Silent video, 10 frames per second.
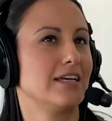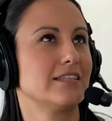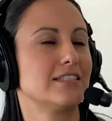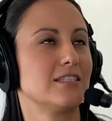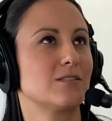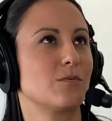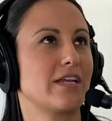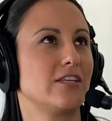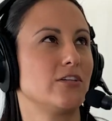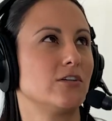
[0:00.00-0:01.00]
And this is
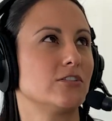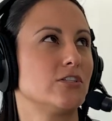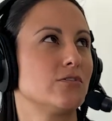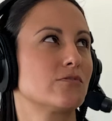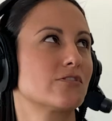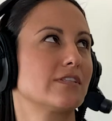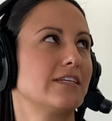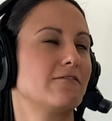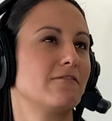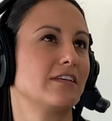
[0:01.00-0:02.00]
when you'll
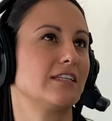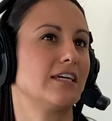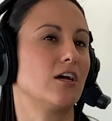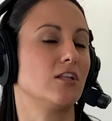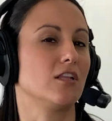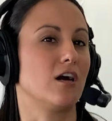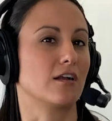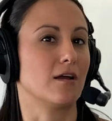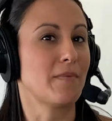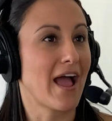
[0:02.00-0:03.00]
usually feel it
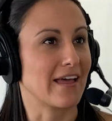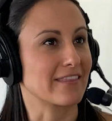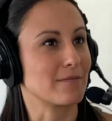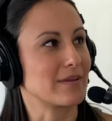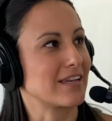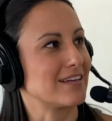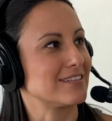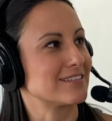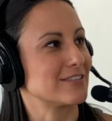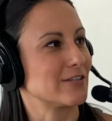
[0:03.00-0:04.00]
along a path
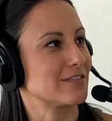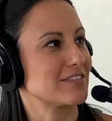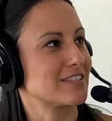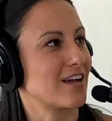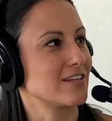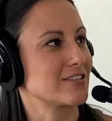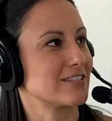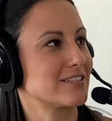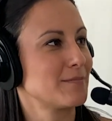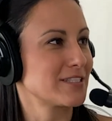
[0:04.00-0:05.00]
because a nerve is not
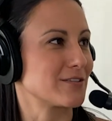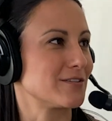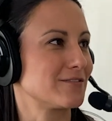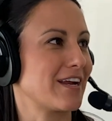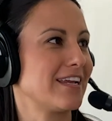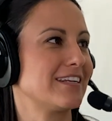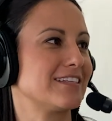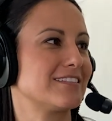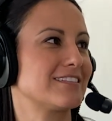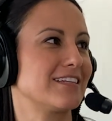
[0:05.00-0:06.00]
just a muscle, right?
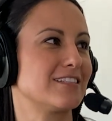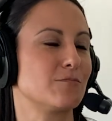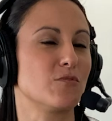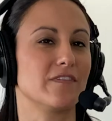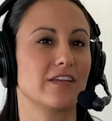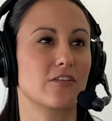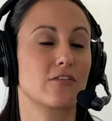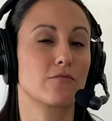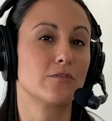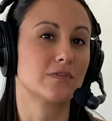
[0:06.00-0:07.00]
It's it's moving
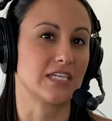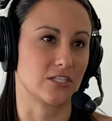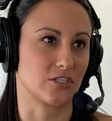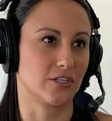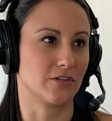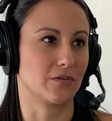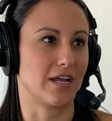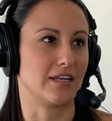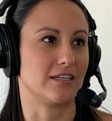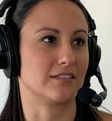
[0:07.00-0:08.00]
through tissue
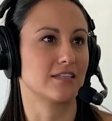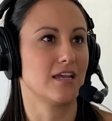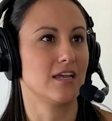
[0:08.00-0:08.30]
and it's